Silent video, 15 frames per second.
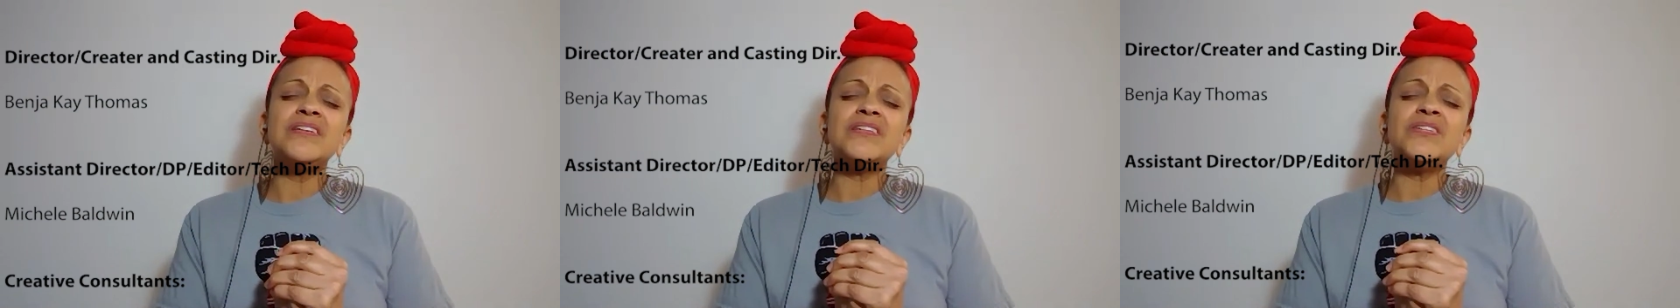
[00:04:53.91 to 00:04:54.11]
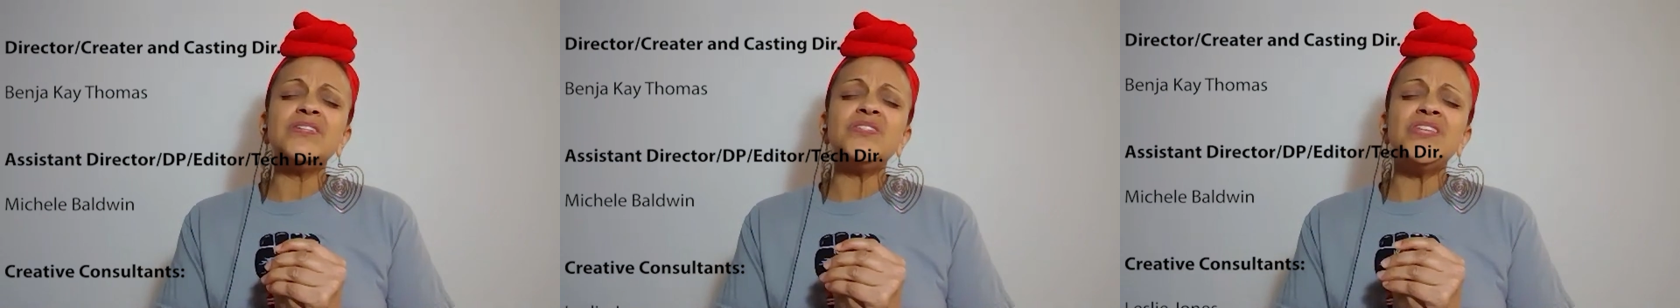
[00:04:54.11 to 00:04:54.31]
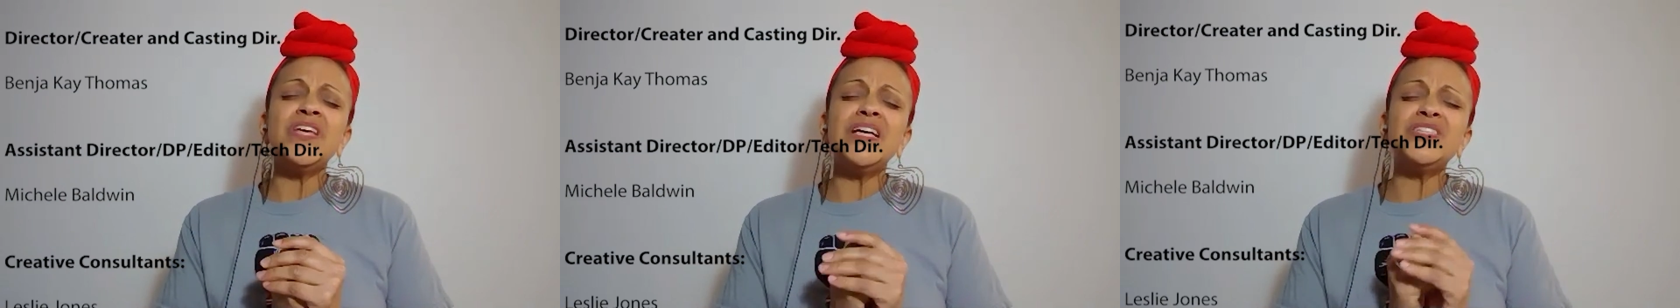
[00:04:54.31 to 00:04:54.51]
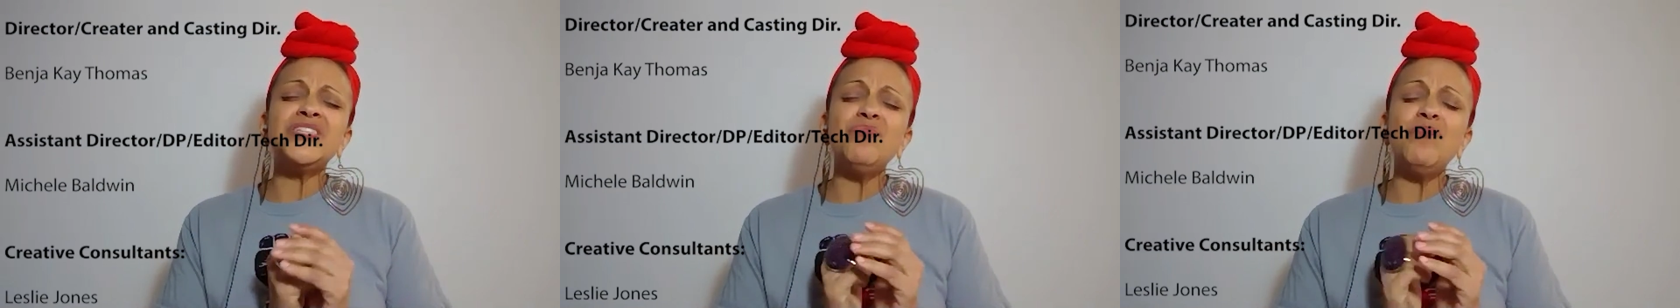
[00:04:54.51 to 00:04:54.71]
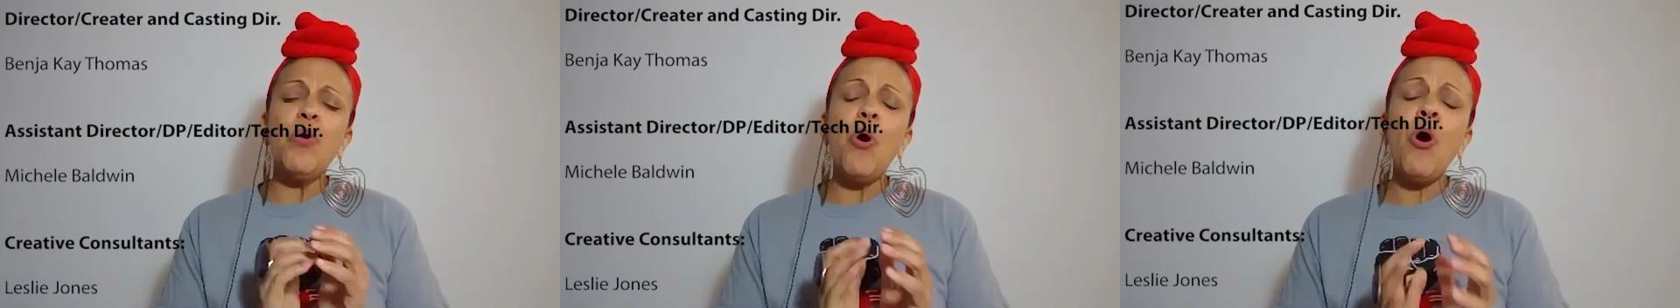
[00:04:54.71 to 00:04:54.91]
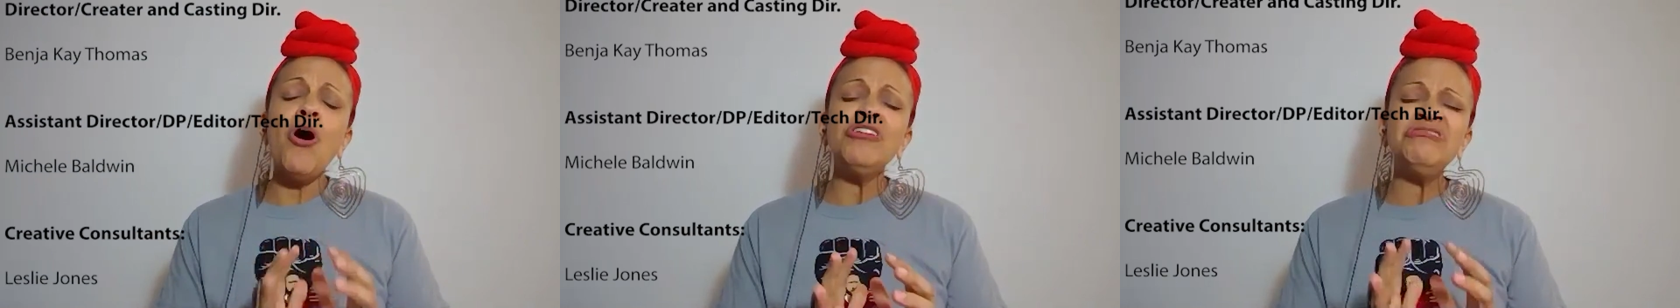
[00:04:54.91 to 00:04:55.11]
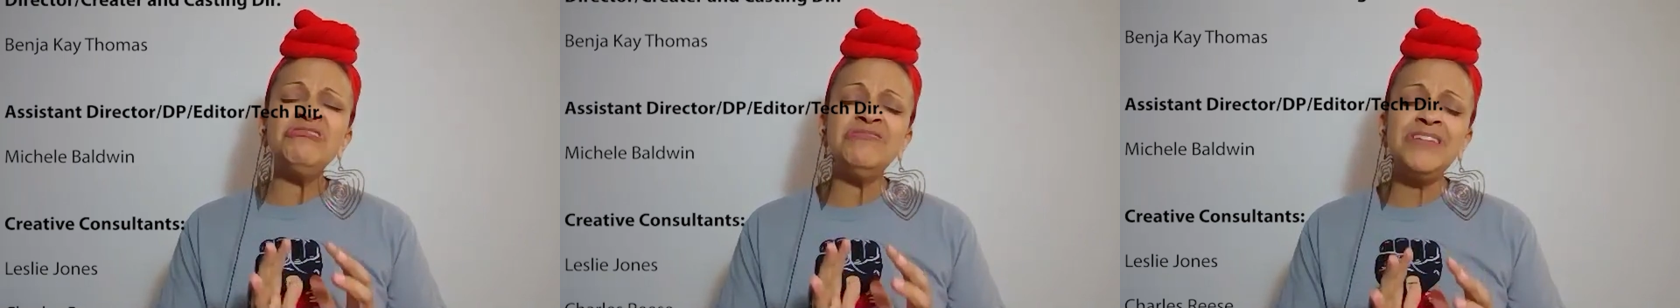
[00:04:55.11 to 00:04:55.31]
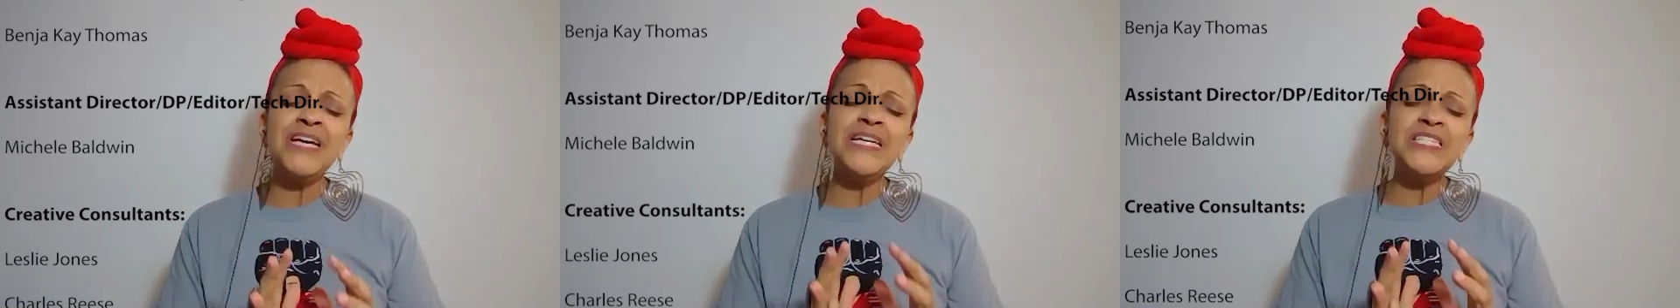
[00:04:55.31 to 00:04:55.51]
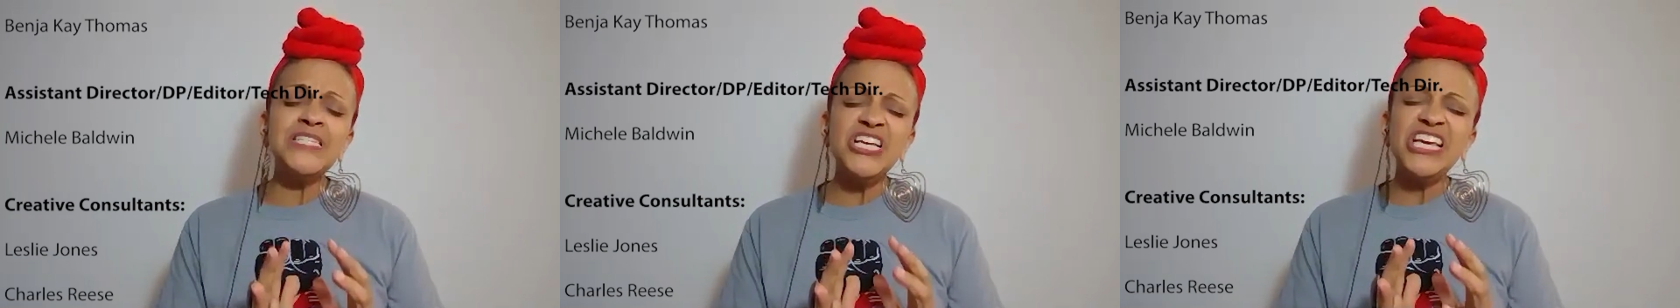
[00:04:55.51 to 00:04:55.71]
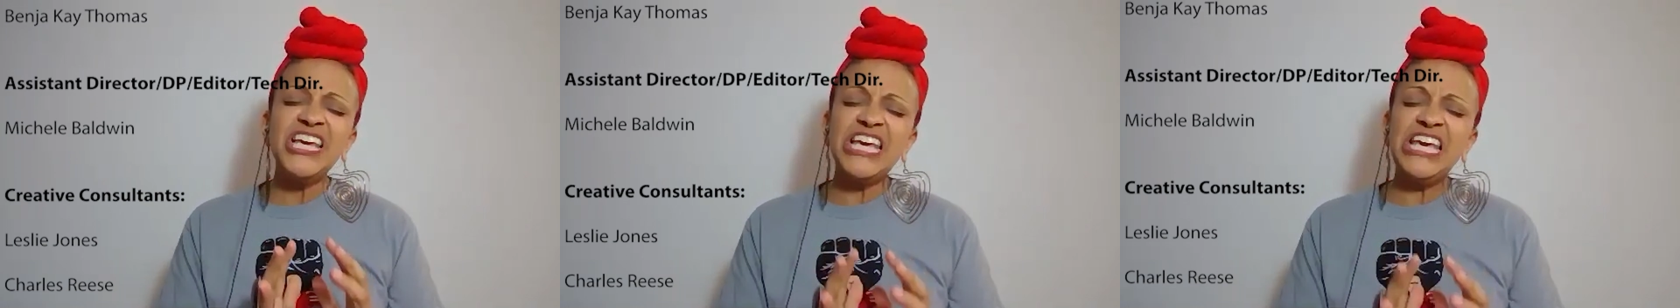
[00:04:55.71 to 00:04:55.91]
He's as important as a
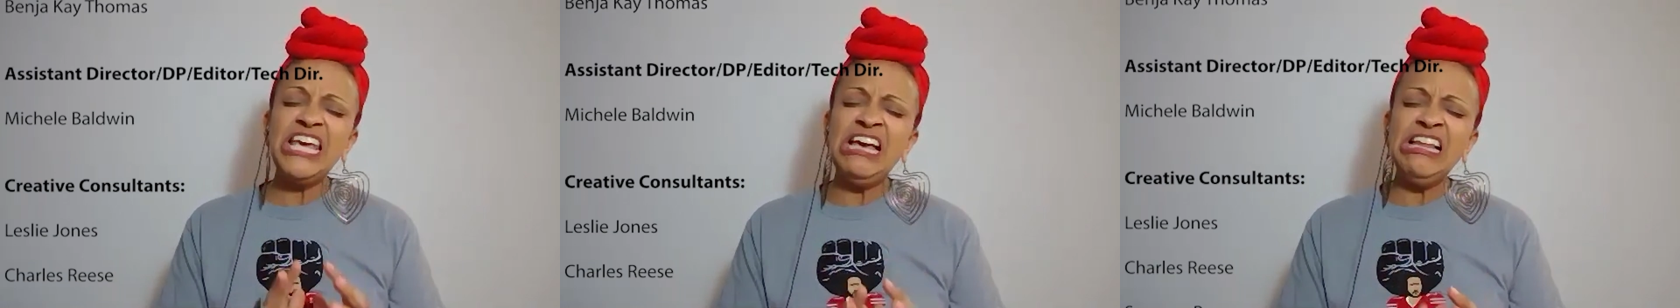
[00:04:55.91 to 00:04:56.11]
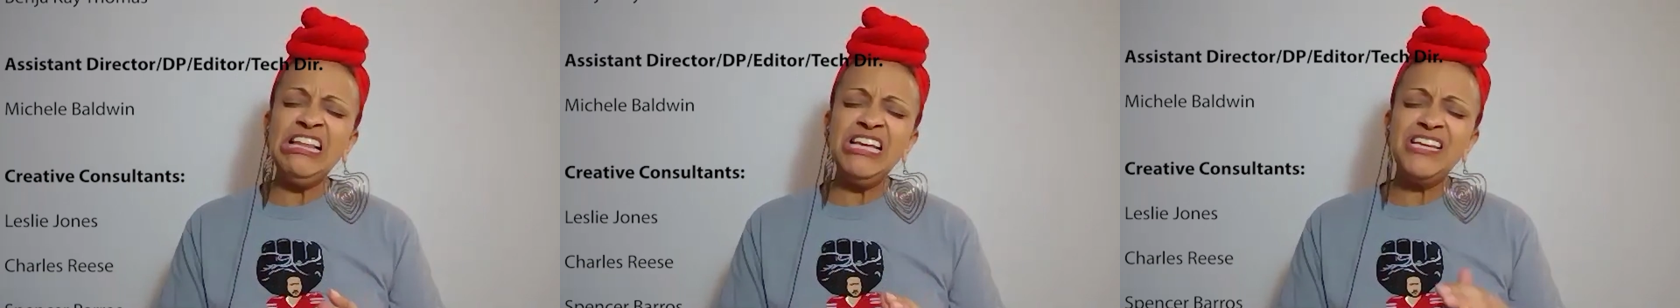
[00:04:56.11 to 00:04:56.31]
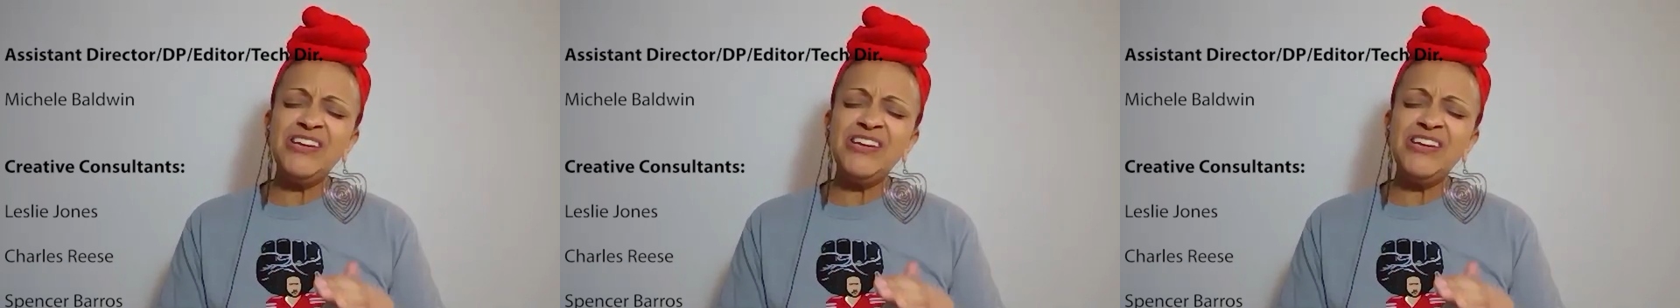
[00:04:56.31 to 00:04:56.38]
killing